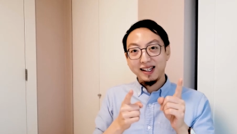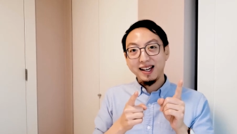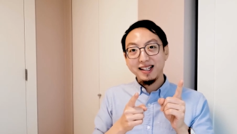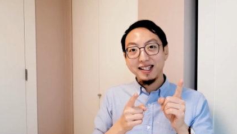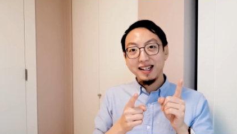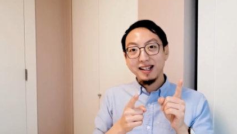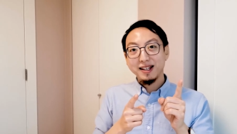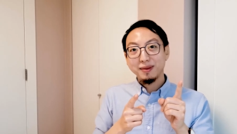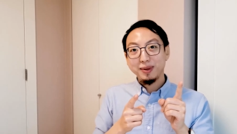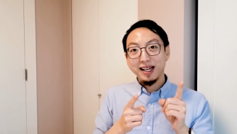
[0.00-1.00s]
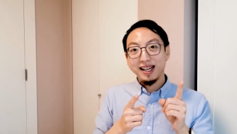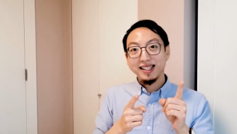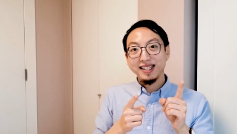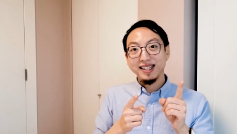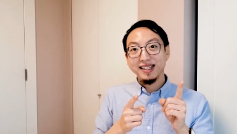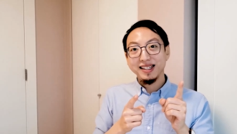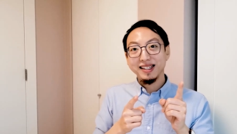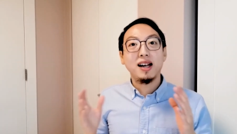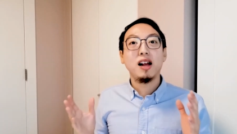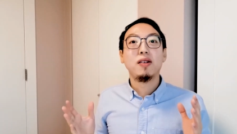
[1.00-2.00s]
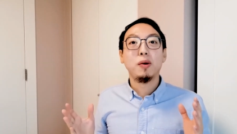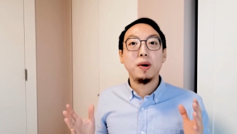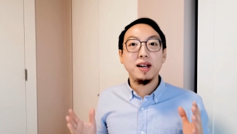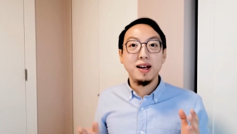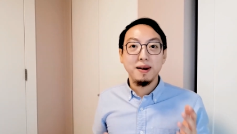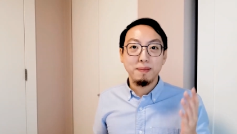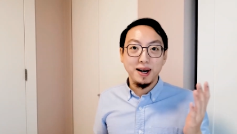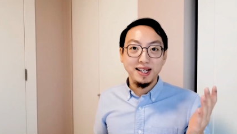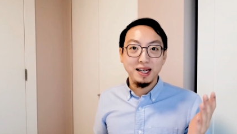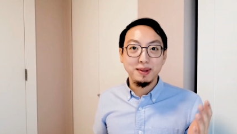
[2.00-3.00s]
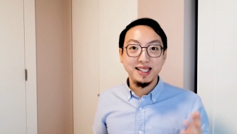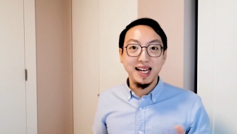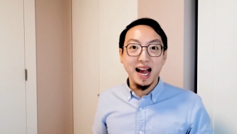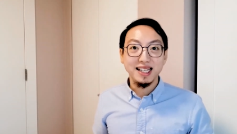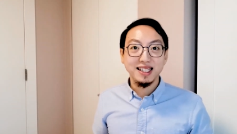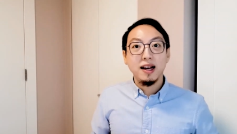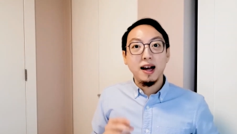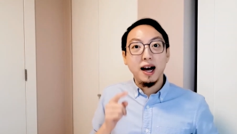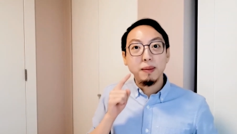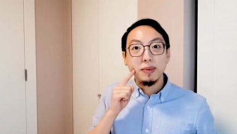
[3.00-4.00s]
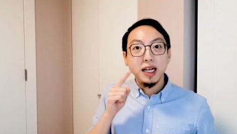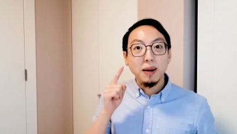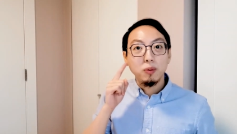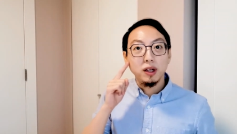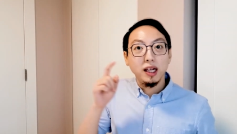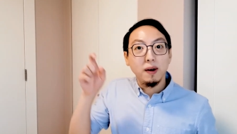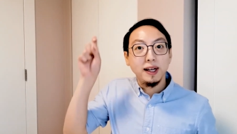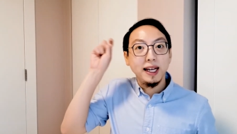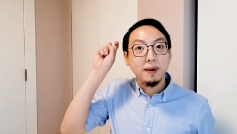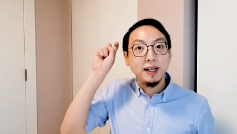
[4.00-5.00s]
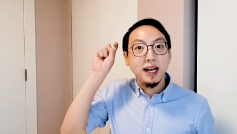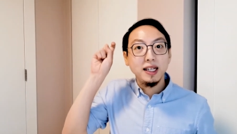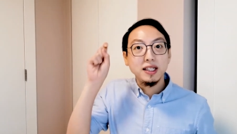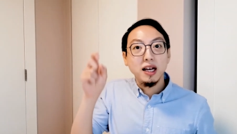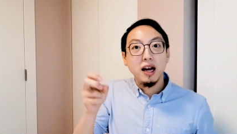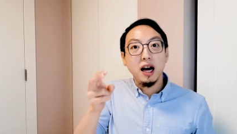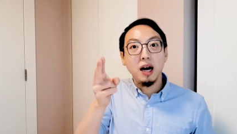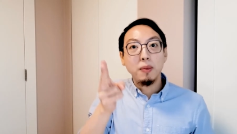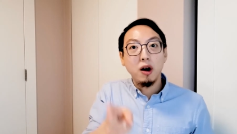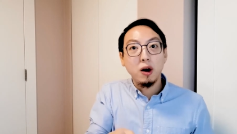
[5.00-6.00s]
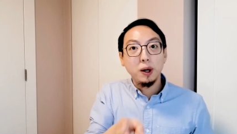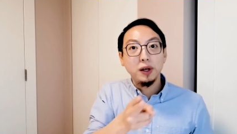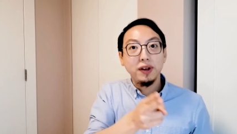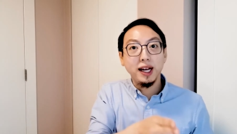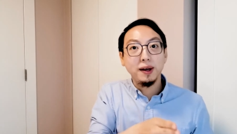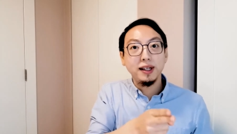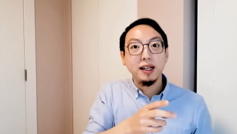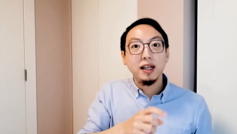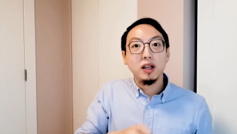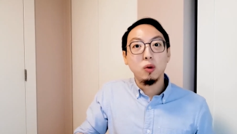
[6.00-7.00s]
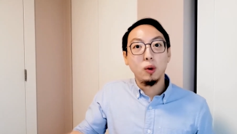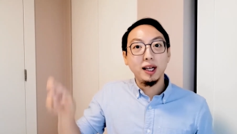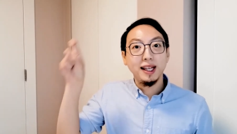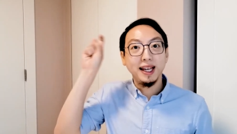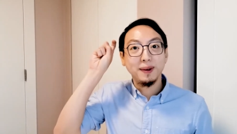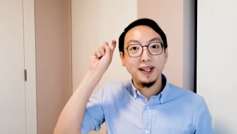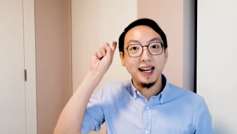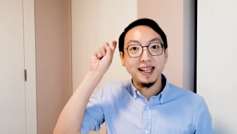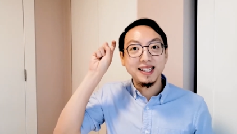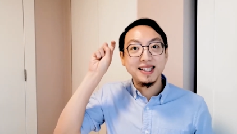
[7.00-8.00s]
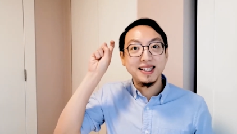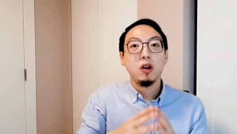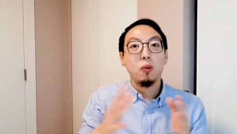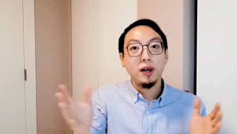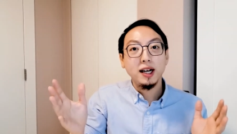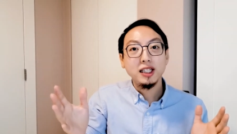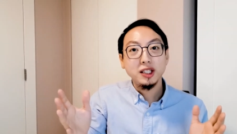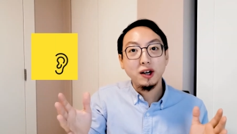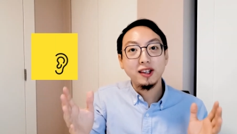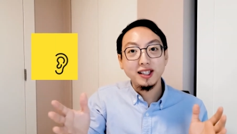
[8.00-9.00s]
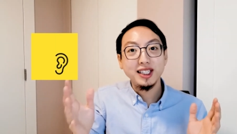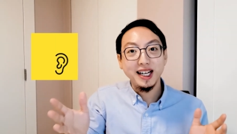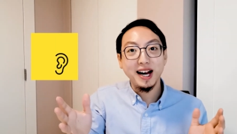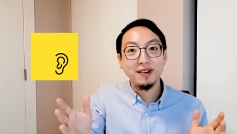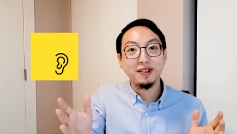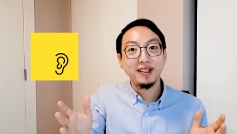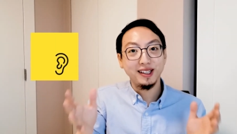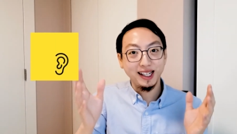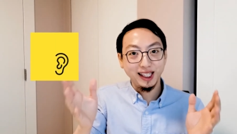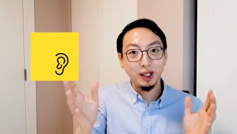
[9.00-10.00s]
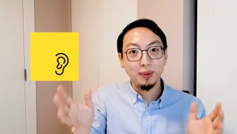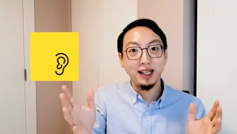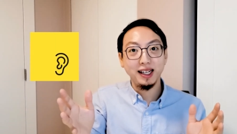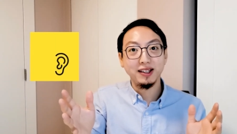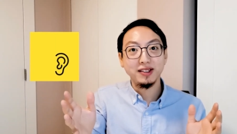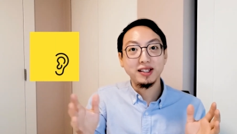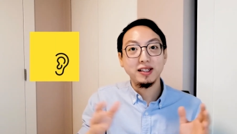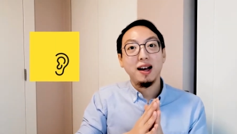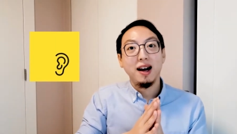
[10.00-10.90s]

Easy peasy. Hello everyone, my name is Yat. I'm deaf without hearing aids, I'm hard of hearing with hearing aids. When I started this channel, Let There Be Ears,